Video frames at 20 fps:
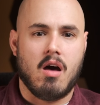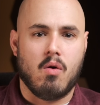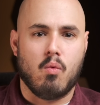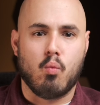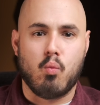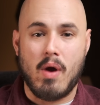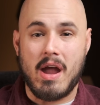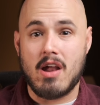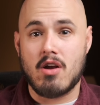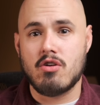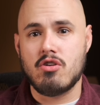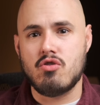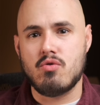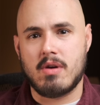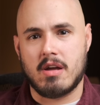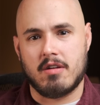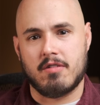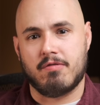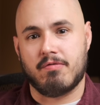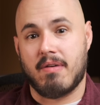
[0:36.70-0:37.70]
where you
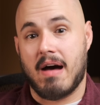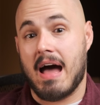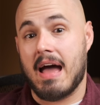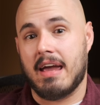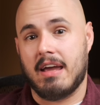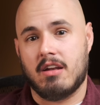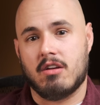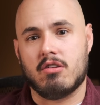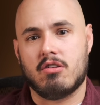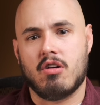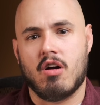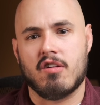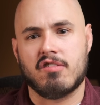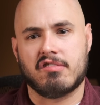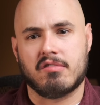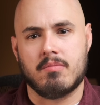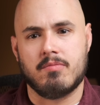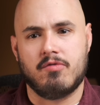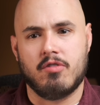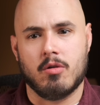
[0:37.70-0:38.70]
can find
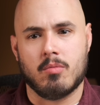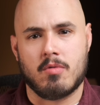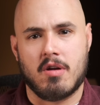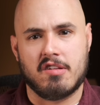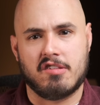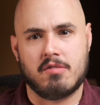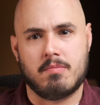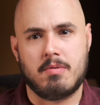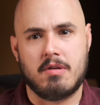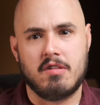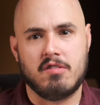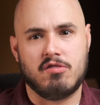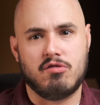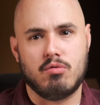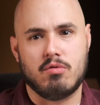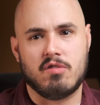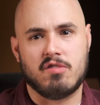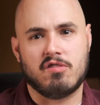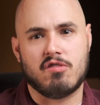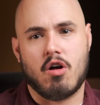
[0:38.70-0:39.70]
custom film recipes
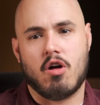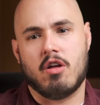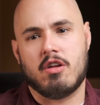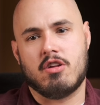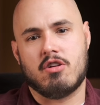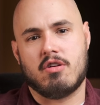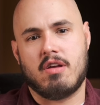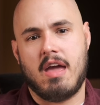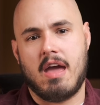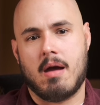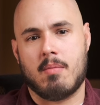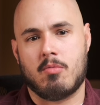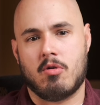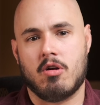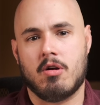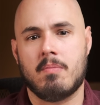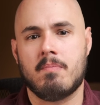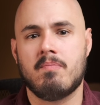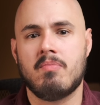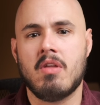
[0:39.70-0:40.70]
to install on your
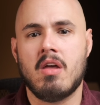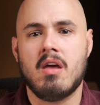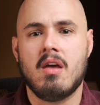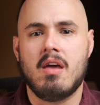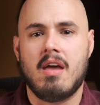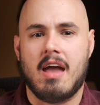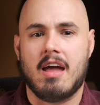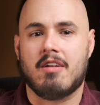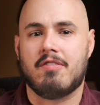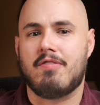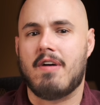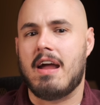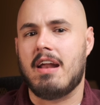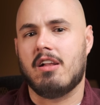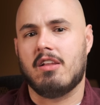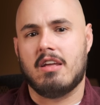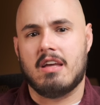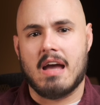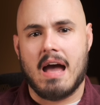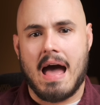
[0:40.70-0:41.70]
camera, and
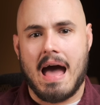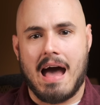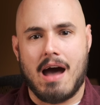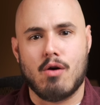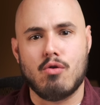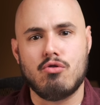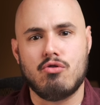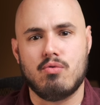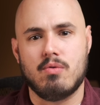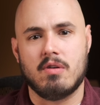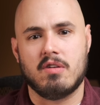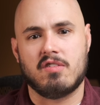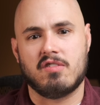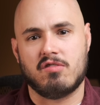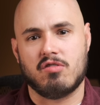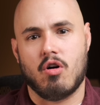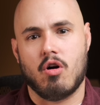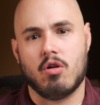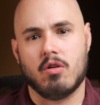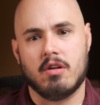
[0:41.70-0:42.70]
finally, how to
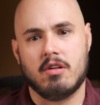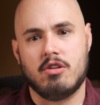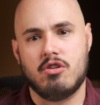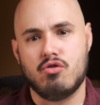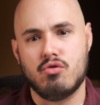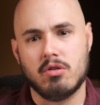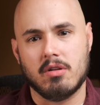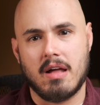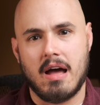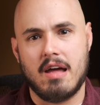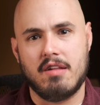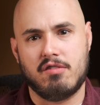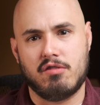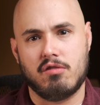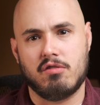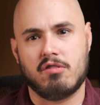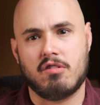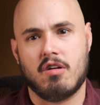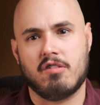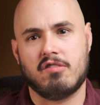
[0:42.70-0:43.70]
install and utilize
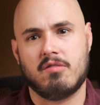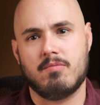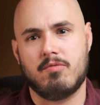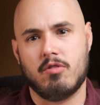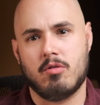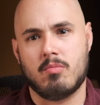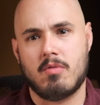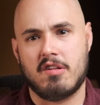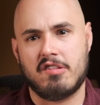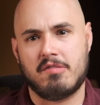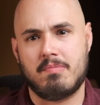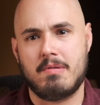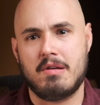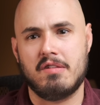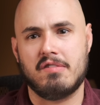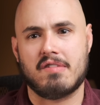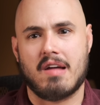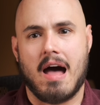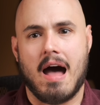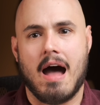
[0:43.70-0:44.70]
those custom film
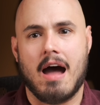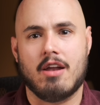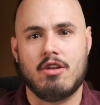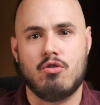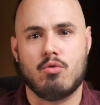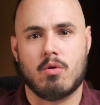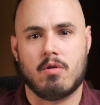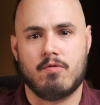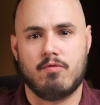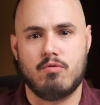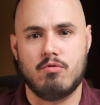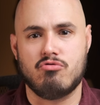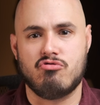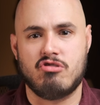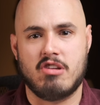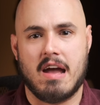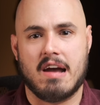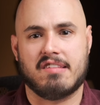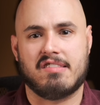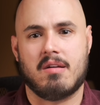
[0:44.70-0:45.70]
recipes on your
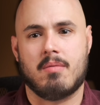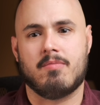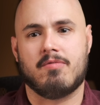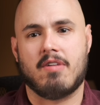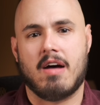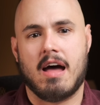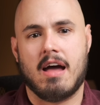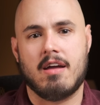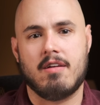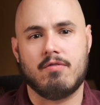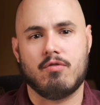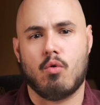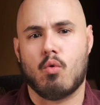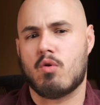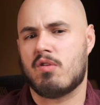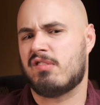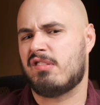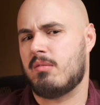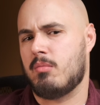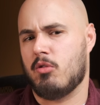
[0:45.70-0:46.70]
Fuji X-M5
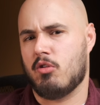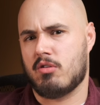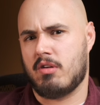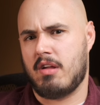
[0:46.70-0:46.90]
or similar